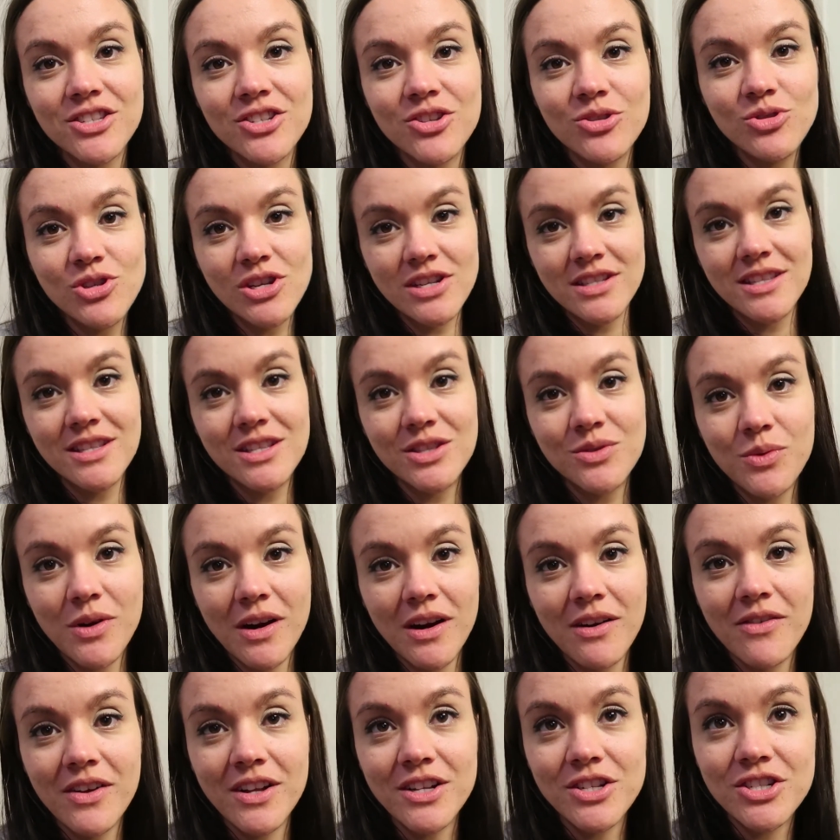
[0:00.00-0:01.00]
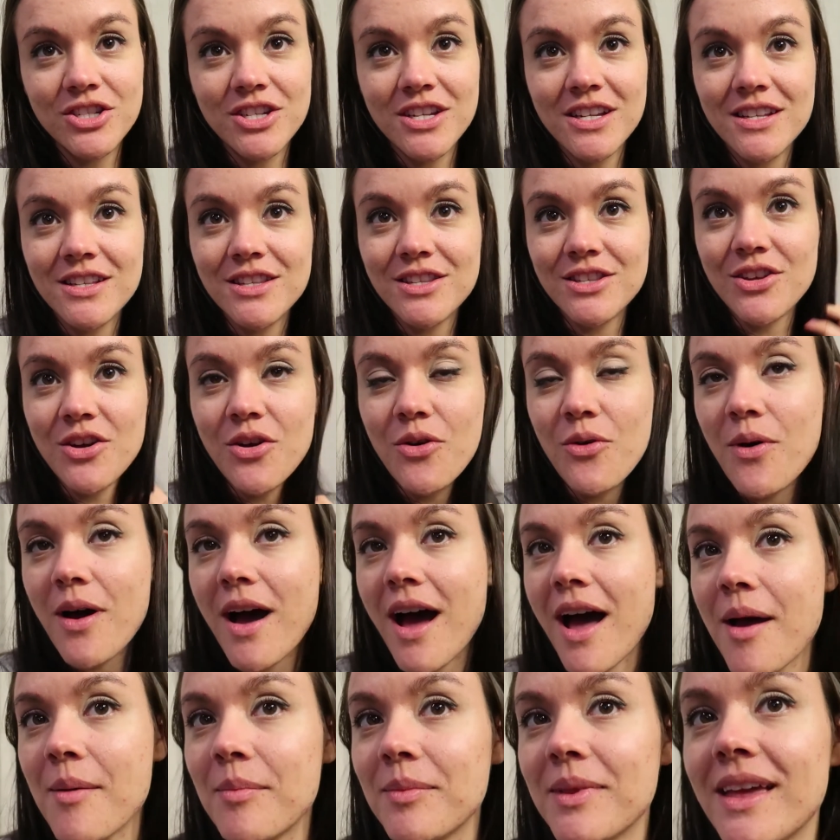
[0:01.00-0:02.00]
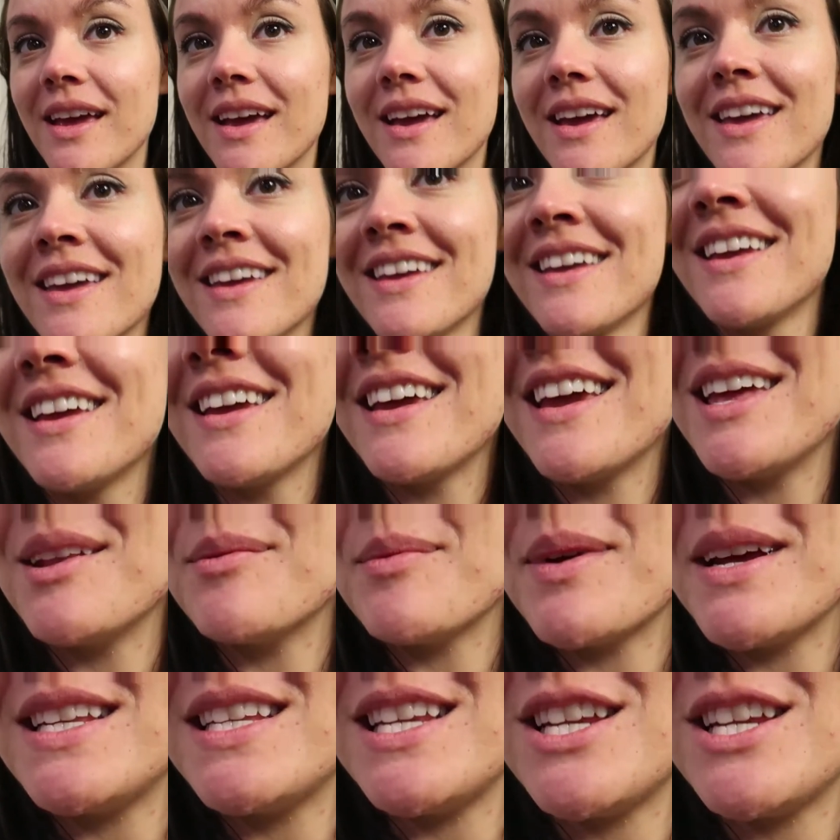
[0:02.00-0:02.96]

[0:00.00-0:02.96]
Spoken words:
to Justin's work function, so I'm like in my